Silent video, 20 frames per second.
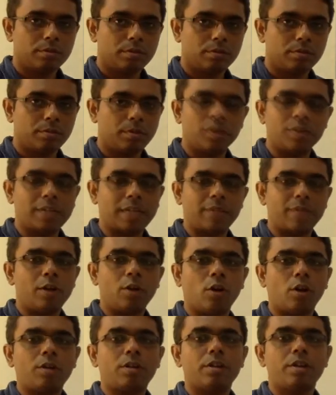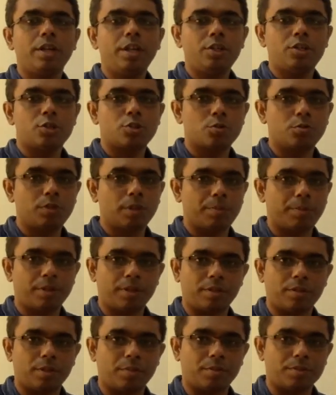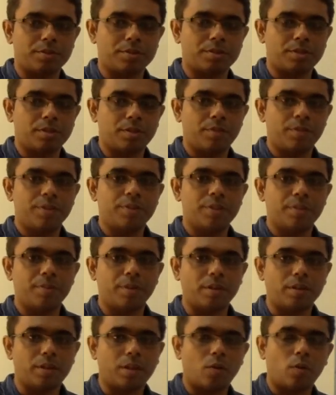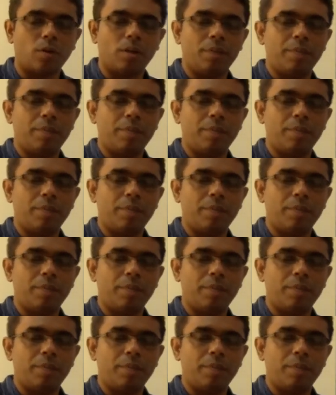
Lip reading: because that will not reach to the particular processor. You have disabled. The only